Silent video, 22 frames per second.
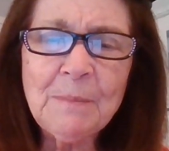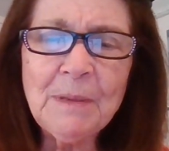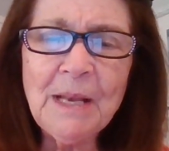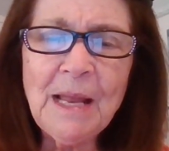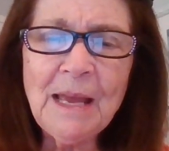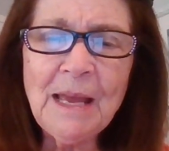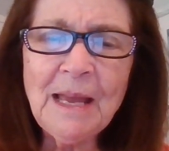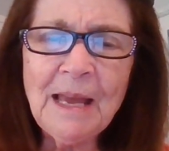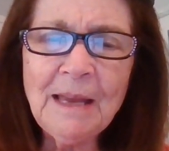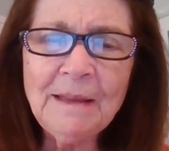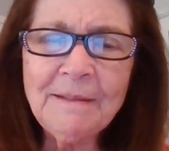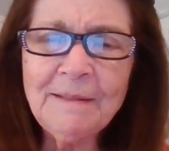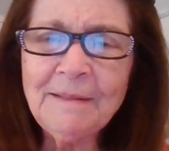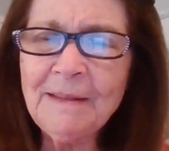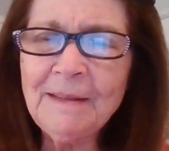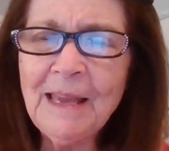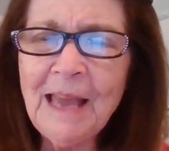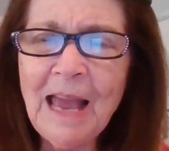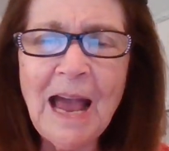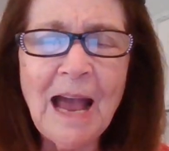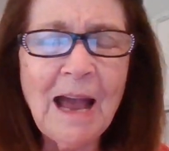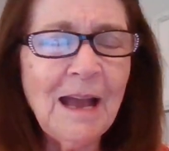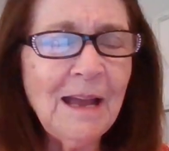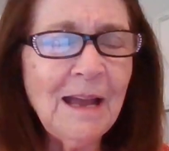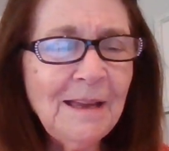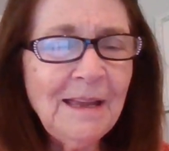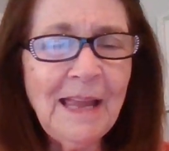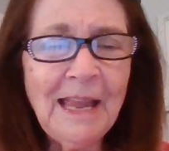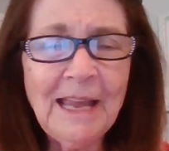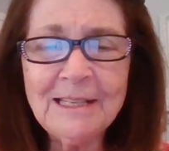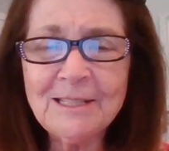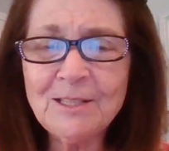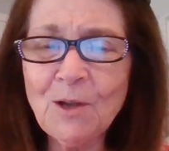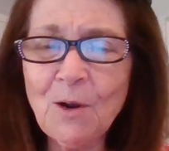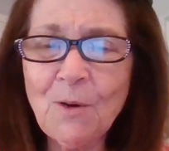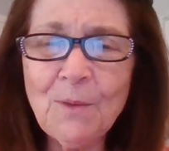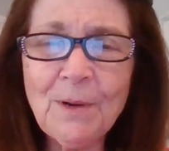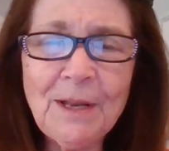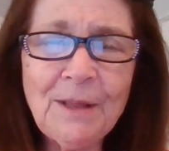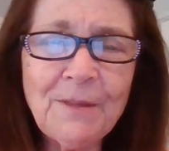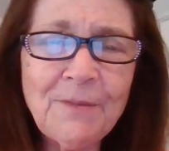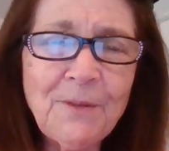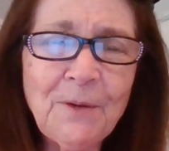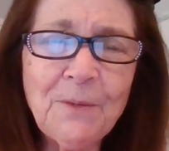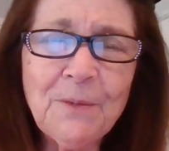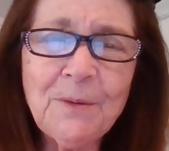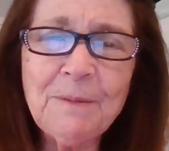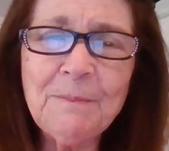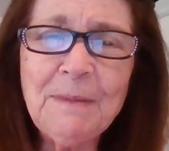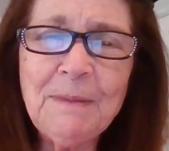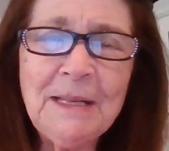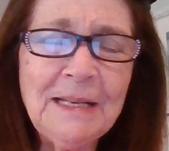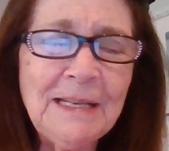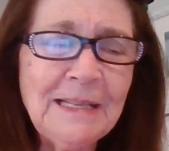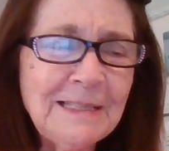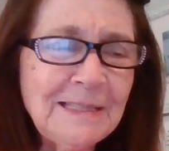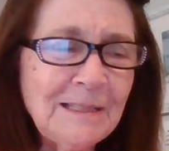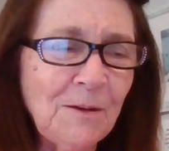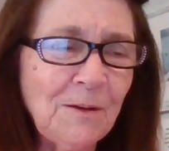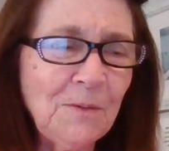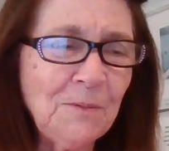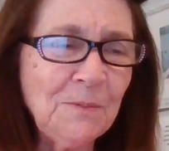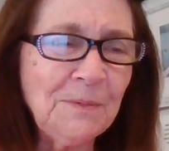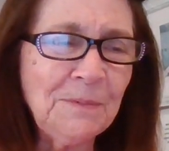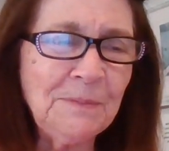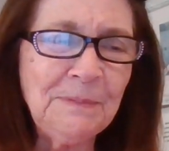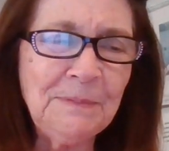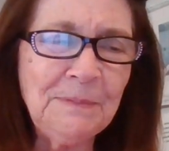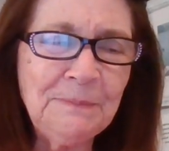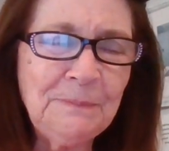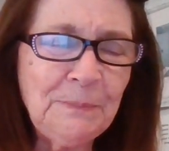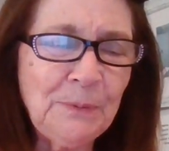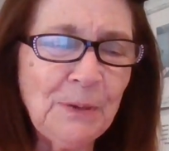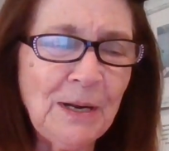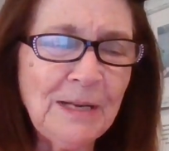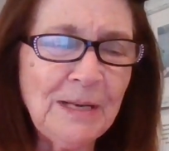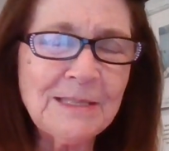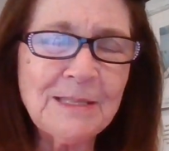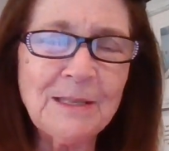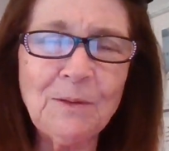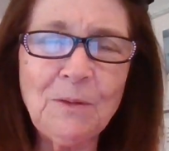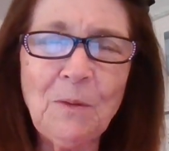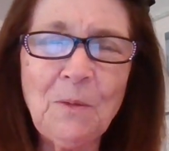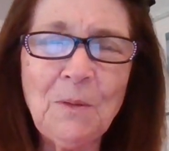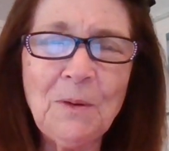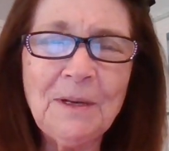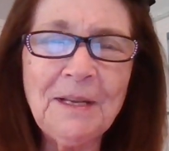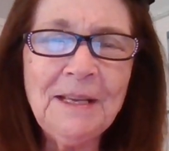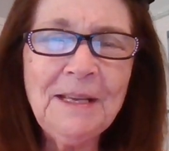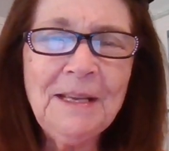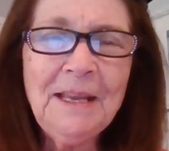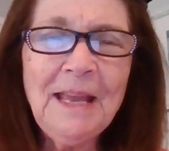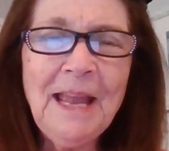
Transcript: But I, I it's already 30 minutes, so praise the Lord.